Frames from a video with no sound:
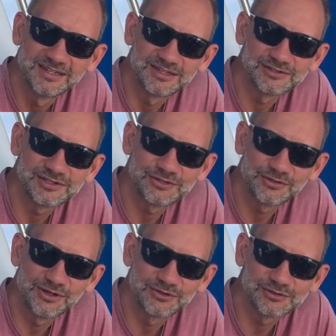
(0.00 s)
and just to
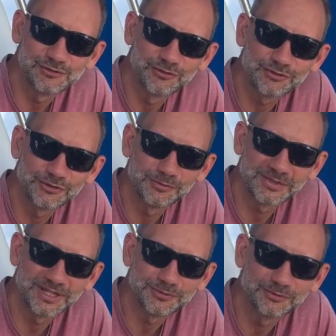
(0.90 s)
go and snorkel
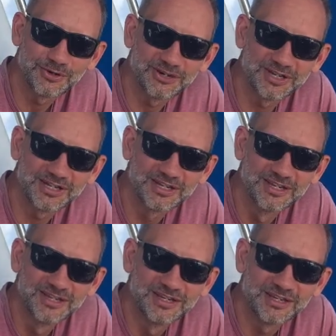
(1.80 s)
without worrying
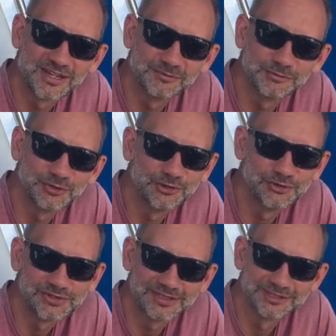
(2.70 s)
um, to
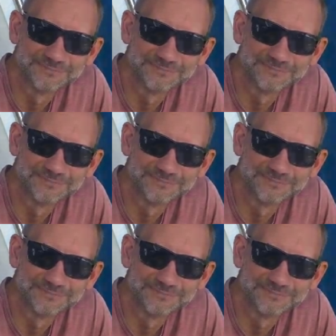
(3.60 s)
lose it.